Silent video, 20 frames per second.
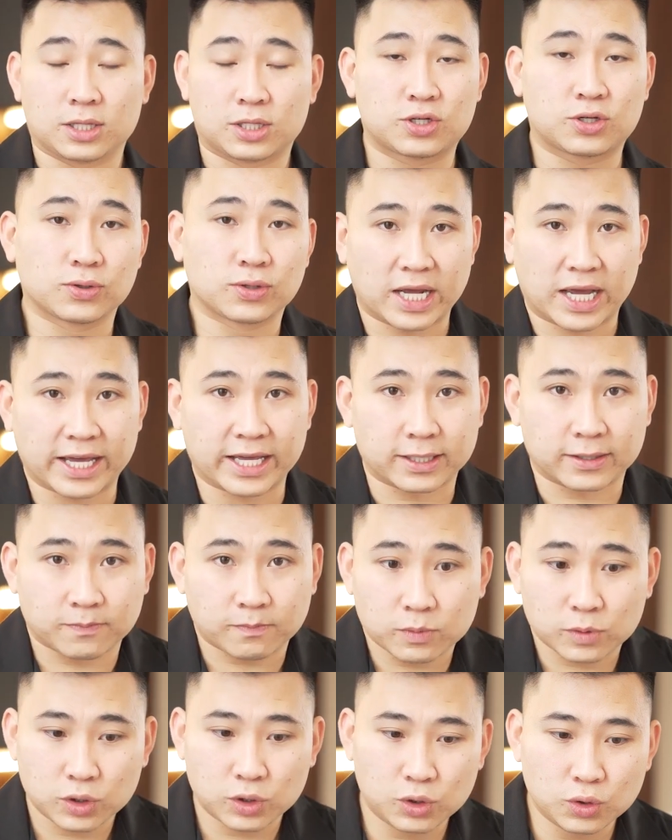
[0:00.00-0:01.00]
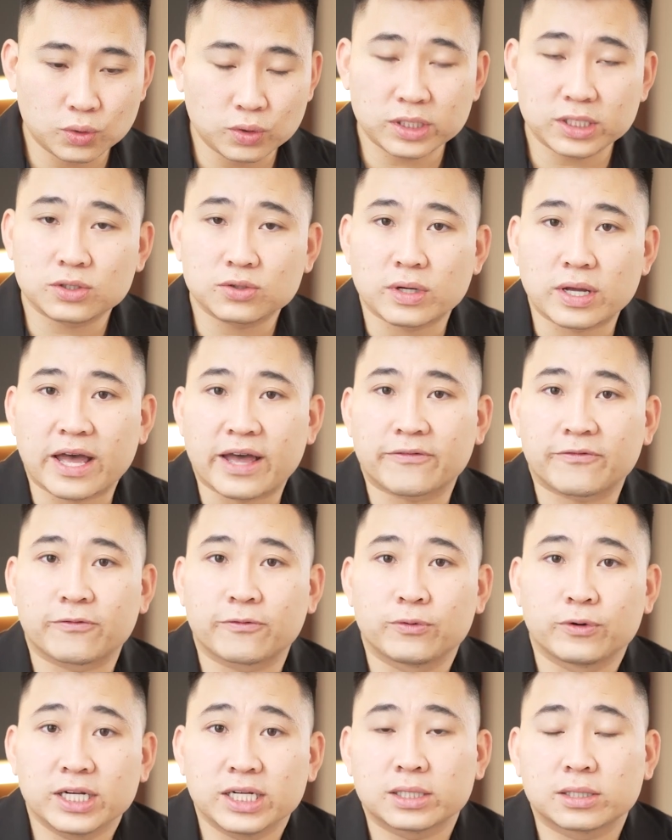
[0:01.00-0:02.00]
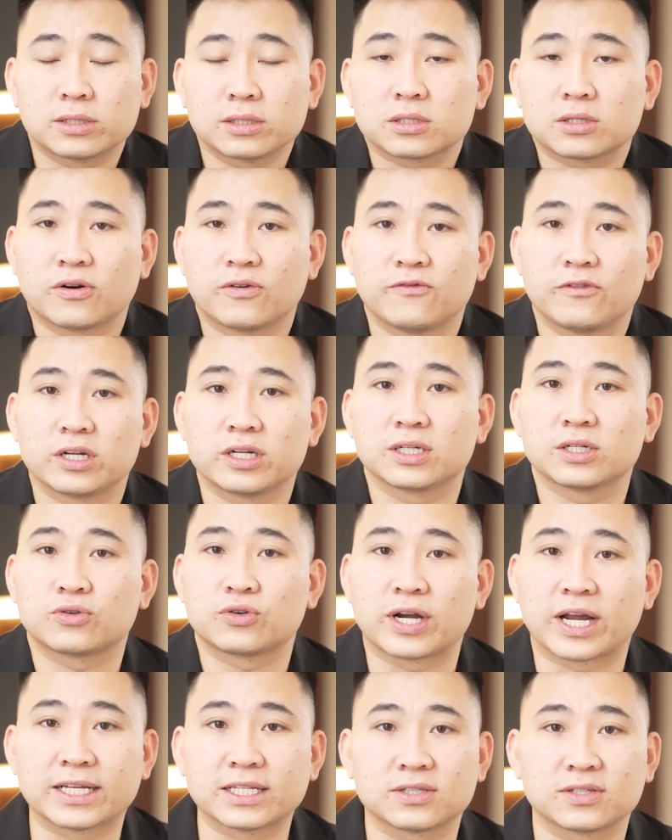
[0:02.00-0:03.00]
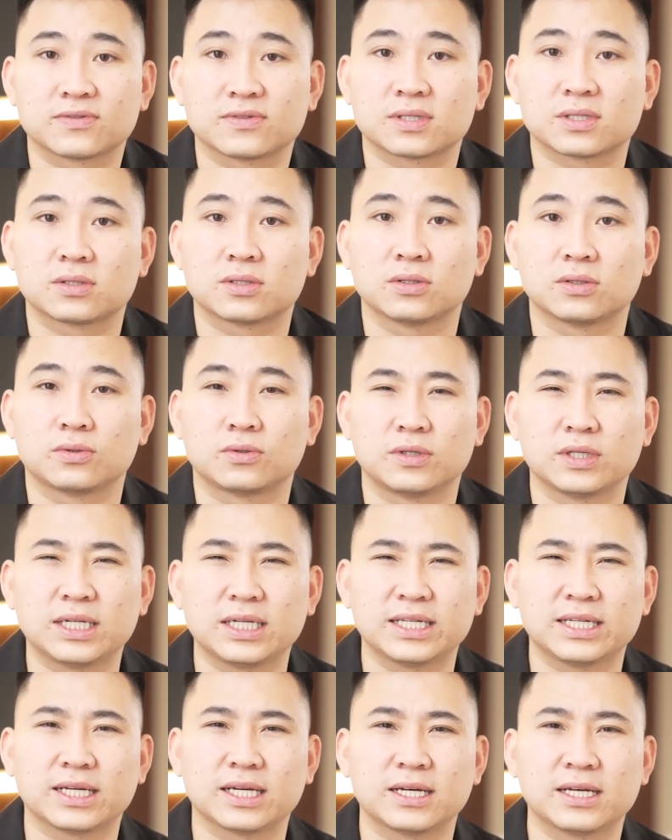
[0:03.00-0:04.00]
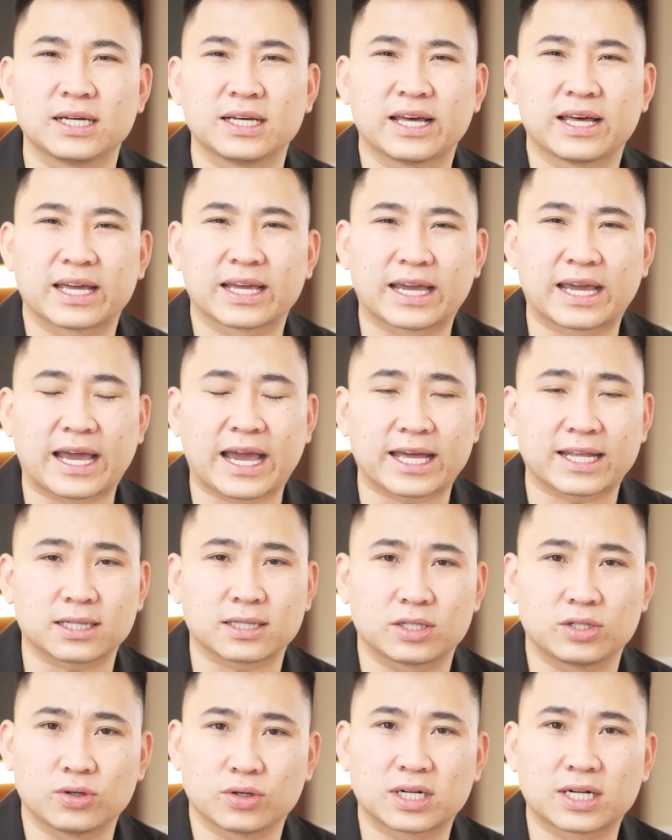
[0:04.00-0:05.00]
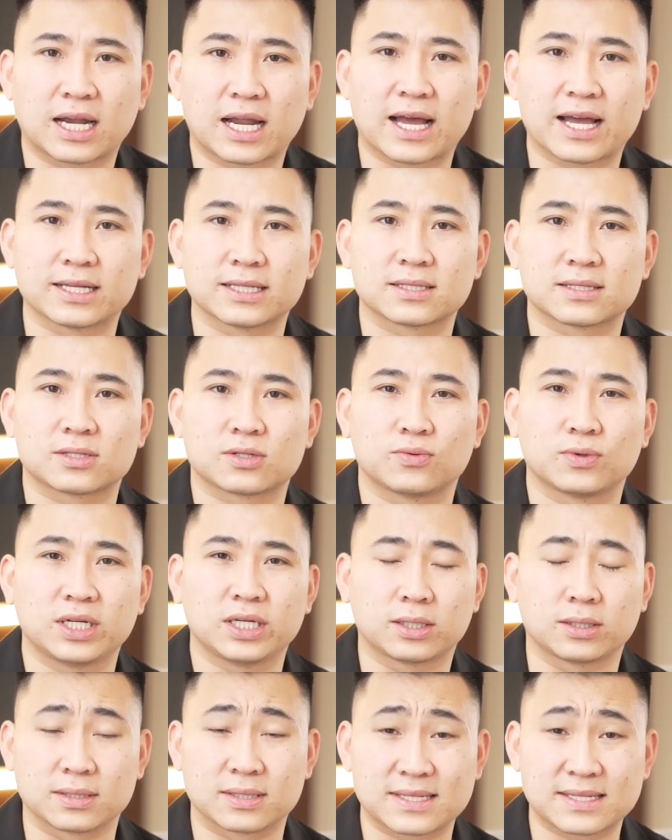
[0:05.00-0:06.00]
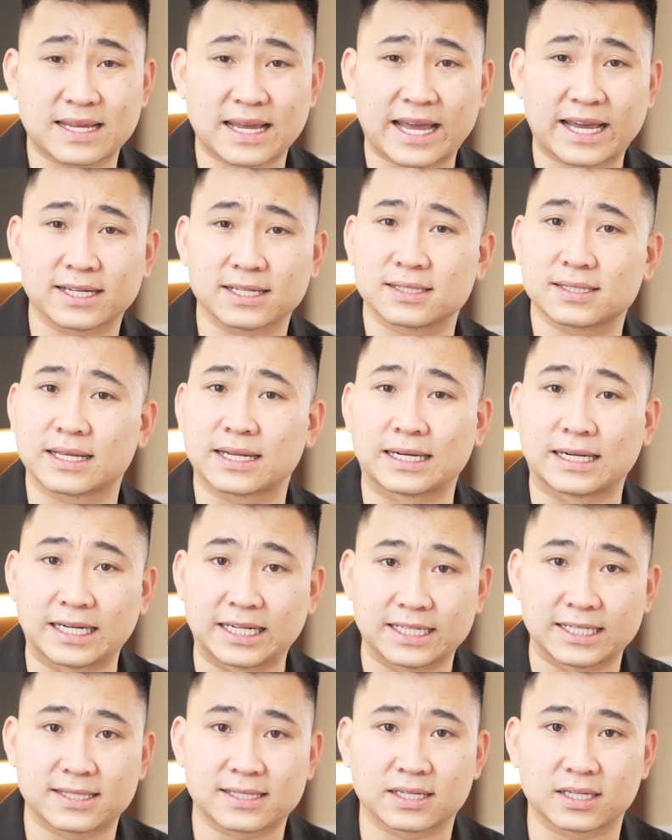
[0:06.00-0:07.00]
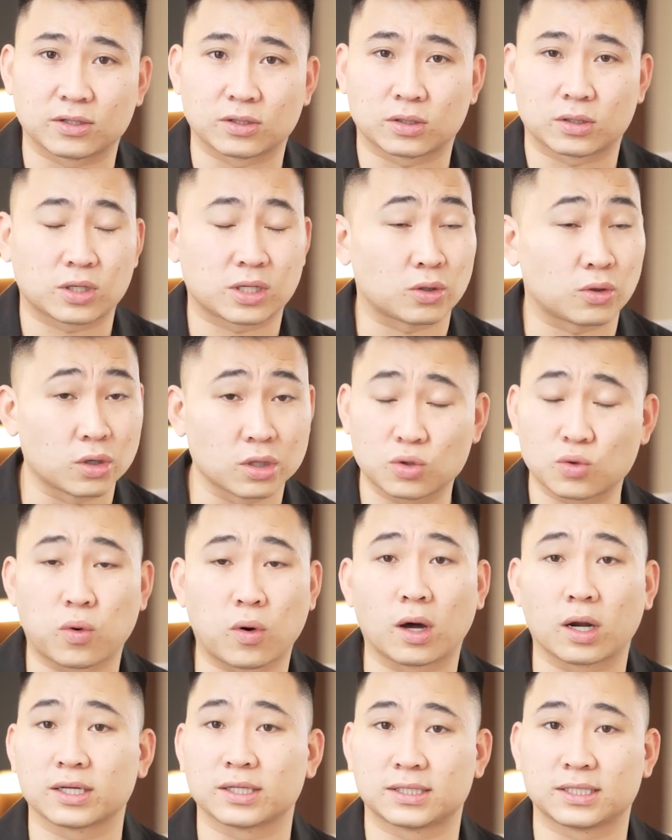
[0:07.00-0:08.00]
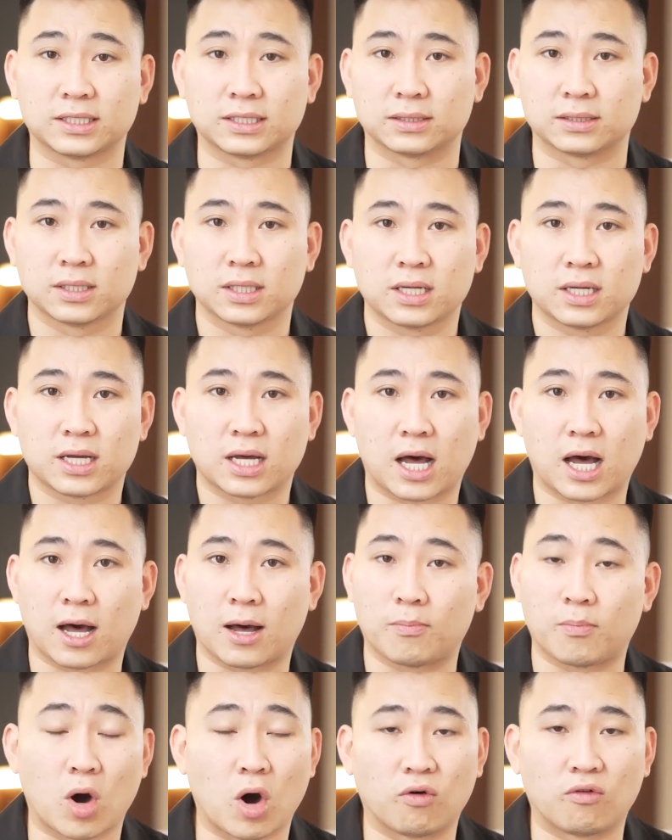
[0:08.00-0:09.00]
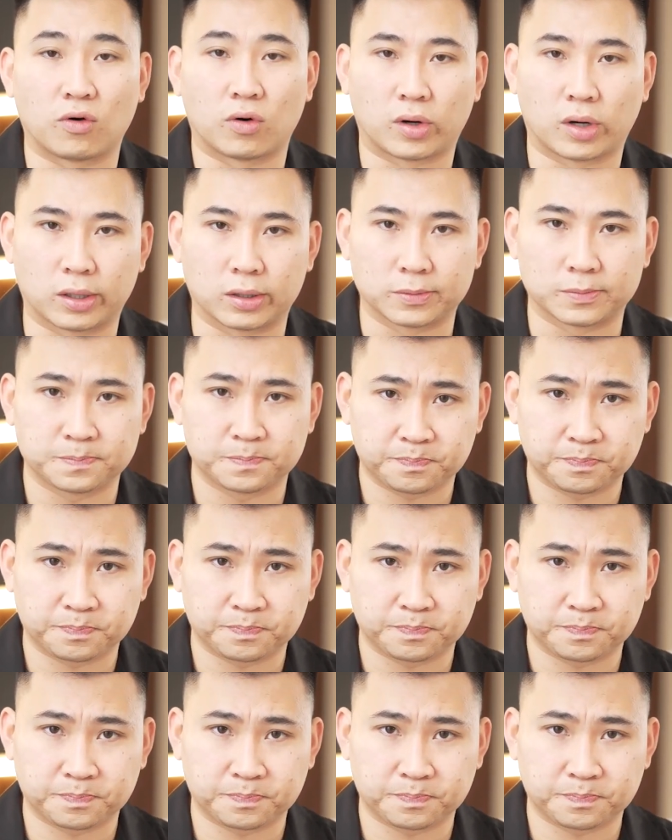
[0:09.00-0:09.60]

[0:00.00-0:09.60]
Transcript: today you need to have really good converting creatives to really get your clients really good sales and leads and good quality overall.